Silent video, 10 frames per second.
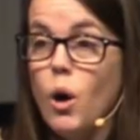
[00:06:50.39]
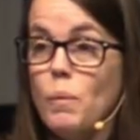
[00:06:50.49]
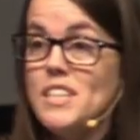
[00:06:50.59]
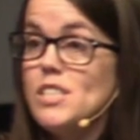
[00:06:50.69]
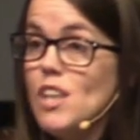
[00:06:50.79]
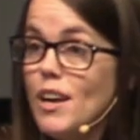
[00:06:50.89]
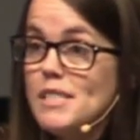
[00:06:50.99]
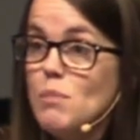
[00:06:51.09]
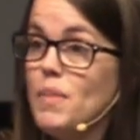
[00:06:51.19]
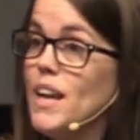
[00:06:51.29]
or we
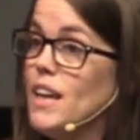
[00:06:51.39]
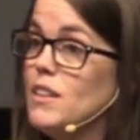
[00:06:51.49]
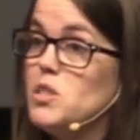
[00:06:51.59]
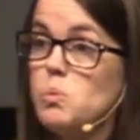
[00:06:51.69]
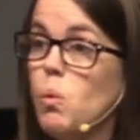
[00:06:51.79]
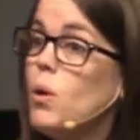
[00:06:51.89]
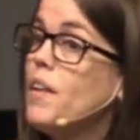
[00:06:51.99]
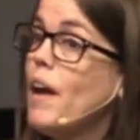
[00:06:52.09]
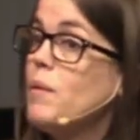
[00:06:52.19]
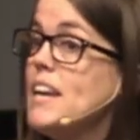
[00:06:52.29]
saw something and
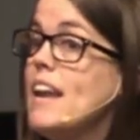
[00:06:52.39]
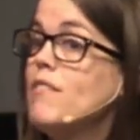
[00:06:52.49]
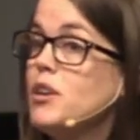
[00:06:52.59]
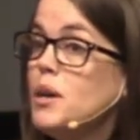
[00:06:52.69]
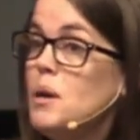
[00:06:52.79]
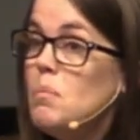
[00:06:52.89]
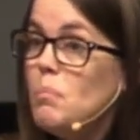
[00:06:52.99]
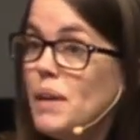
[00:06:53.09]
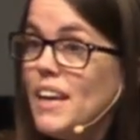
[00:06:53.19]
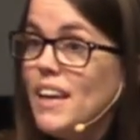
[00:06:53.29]
swore that would never
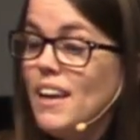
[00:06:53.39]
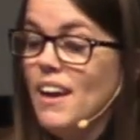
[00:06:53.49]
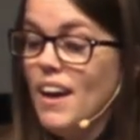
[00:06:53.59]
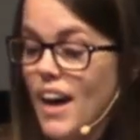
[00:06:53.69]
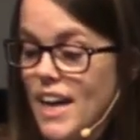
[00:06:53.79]
be